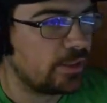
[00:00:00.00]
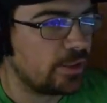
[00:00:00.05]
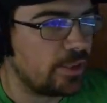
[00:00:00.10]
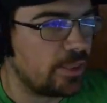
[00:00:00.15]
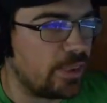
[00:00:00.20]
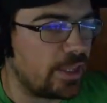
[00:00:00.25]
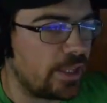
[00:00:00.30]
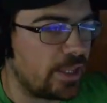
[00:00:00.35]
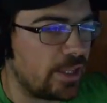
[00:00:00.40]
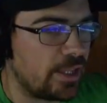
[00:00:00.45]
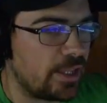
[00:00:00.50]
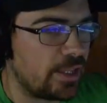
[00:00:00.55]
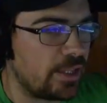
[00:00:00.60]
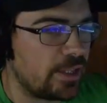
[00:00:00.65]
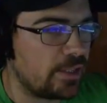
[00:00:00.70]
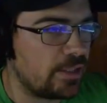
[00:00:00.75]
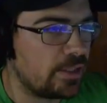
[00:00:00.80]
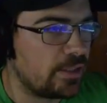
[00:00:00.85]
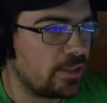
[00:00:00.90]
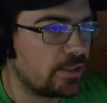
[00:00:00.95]
the
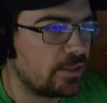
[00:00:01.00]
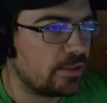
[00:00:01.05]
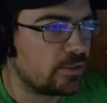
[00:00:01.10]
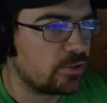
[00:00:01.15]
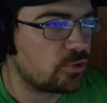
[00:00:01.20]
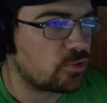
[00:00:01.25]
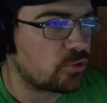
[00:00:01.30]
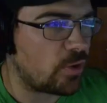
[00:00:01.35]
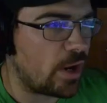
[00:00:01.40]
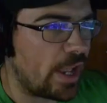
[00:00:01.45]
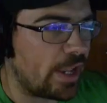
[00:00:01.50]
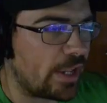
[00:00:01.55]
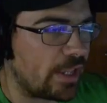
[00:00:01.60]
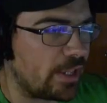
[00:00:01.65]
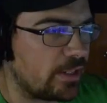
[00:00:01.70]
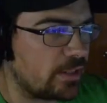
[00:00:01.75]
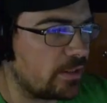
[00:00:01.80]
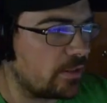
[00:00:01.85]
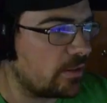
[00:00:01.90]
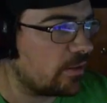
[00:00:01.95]

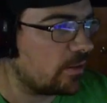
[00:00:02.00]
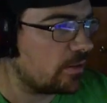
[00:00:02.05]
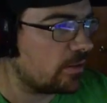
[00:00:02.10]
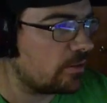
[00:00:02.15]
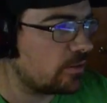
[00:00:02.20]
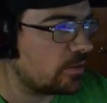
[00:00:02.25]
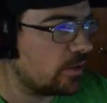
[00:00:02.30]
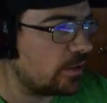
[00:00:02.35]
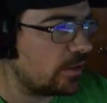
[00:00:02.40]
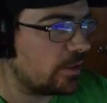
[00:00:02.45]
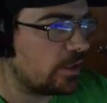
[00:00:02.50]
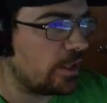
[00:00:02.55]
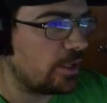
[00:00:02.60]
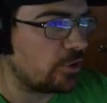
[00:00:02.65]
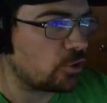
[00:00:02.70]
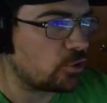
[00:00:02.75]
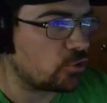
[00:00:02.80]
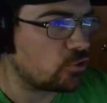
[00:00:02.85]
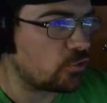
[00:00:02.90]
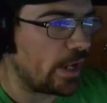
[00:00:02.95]
dragon in
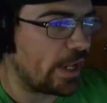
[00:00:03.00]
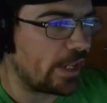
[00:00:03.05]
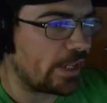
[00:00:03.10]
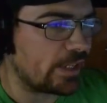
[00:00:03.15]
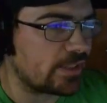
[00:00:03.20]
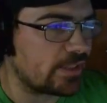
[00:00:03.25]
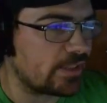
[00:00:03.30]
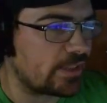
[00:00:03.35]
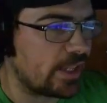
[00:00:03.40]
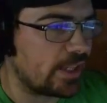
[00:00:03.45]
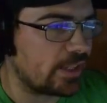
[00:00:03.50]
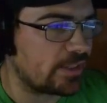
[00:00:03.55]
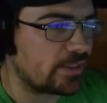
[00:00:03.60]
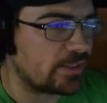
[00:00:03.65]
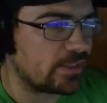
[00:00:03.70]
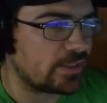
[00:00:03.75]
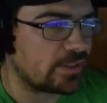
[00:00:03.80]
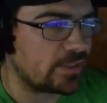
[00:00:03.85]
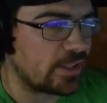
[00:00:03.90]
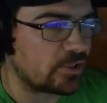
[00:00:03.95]
your dragon stance,
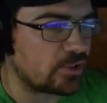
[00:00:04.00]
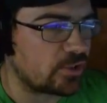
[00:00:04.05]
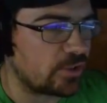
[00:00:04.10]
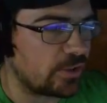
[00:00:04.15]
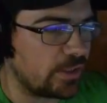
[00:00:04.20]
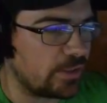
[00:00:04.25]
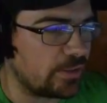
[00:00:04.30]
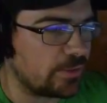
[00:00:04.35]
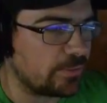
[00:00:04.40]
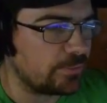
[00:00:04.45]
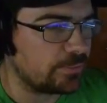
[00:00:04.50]
essentially.